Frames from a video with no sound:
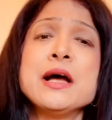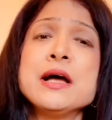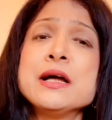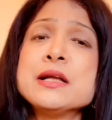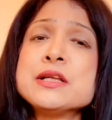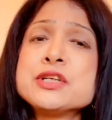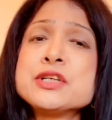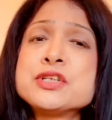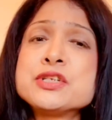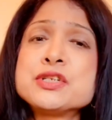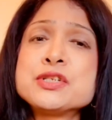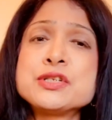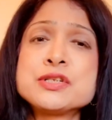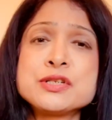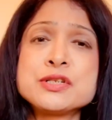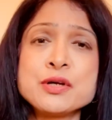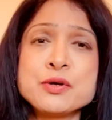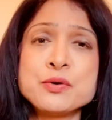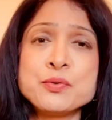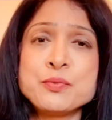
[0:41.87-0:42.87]

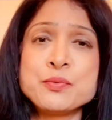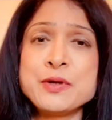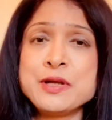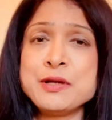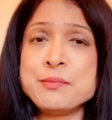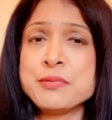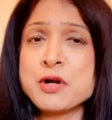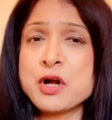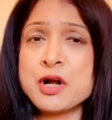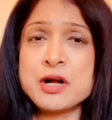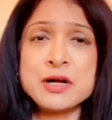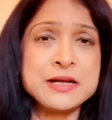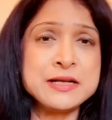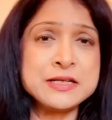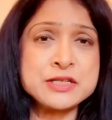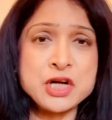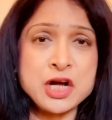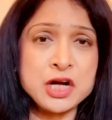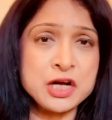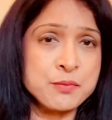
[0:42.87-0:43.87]
So we broadly
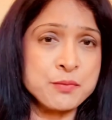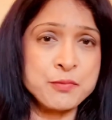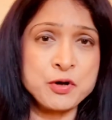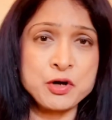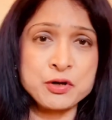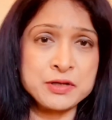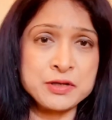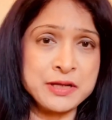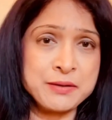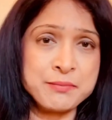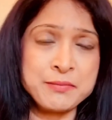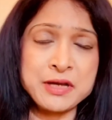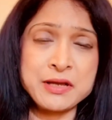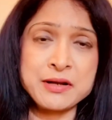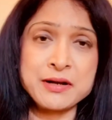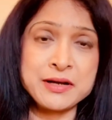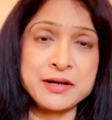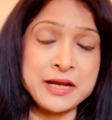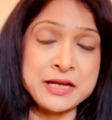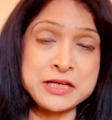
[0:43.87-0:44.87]
talk about the
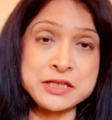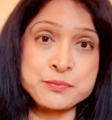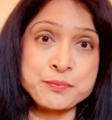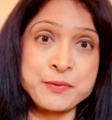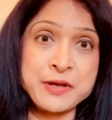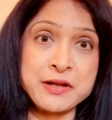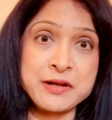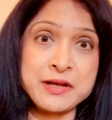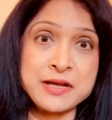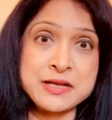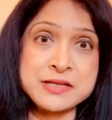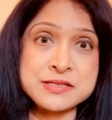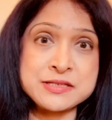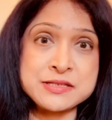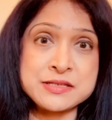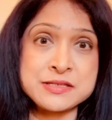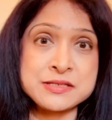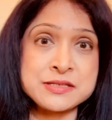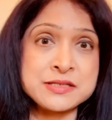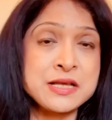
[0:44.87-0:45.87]
immigrant
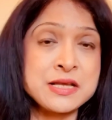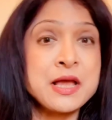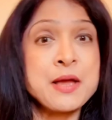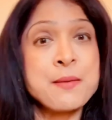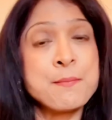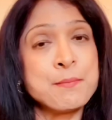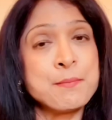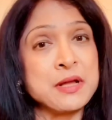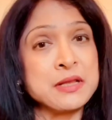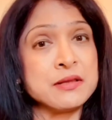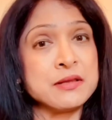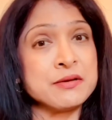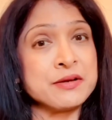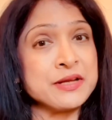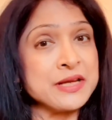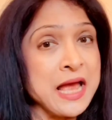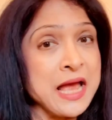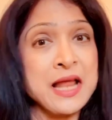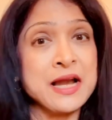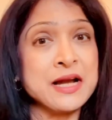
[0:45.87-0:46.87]
experiences, but the
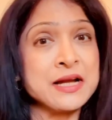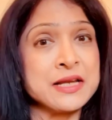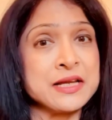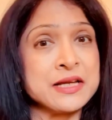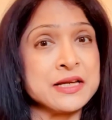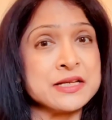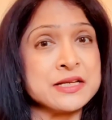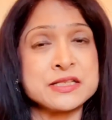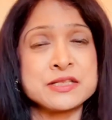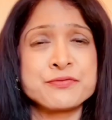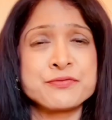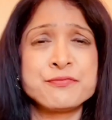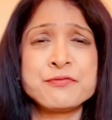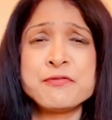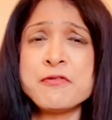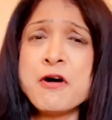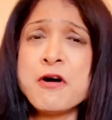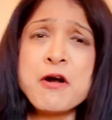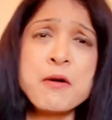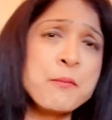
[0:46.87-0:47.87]
reality is
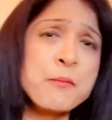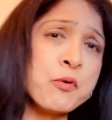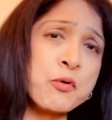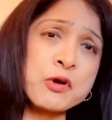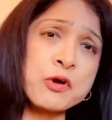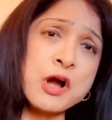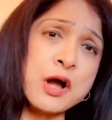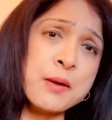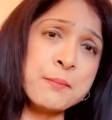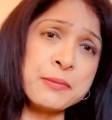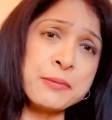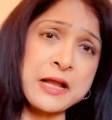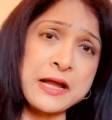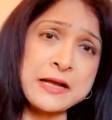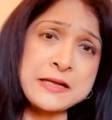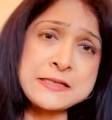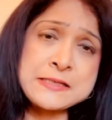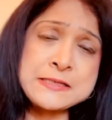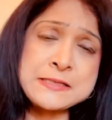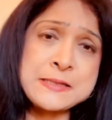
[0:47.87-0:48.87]
far more
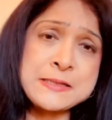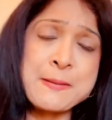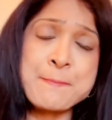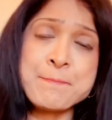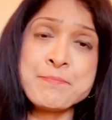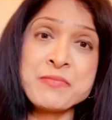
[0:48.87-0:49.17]
complex.